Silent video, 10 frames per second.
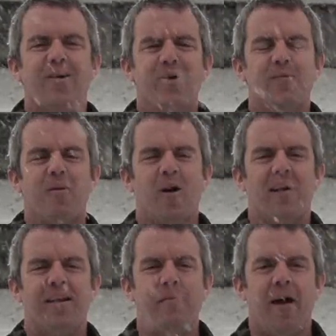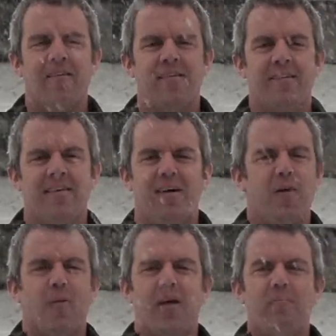good morning, Emmanuel.
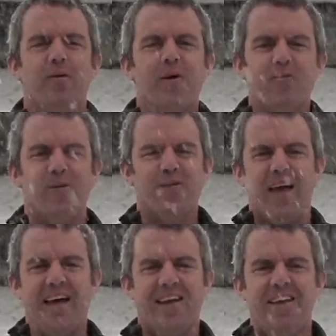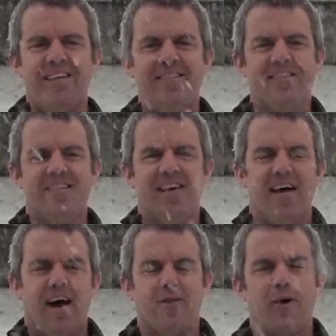What a beautiful day it is.
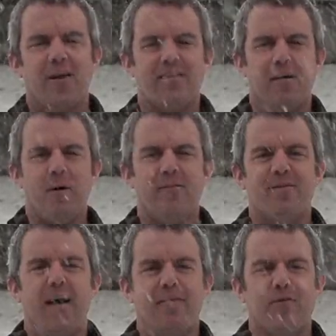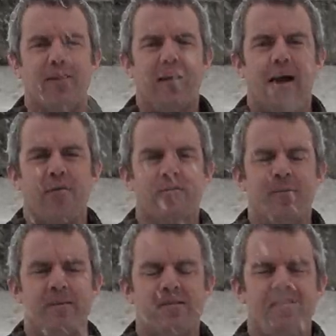I thought I'd come outside for the
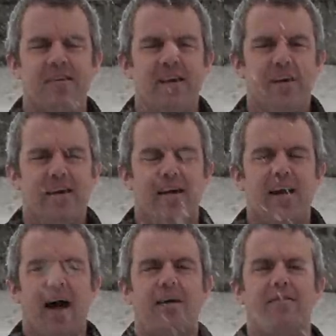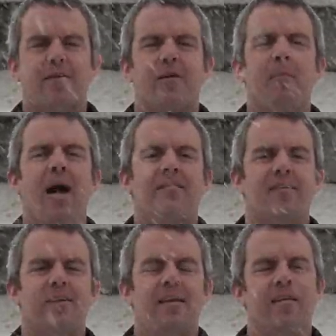announcements. As you can
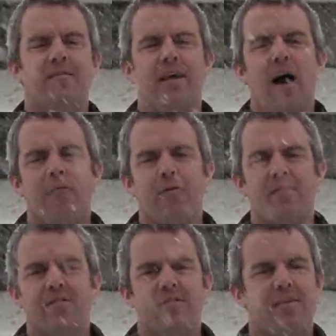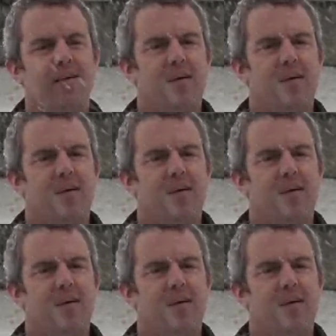imagine, here at the office,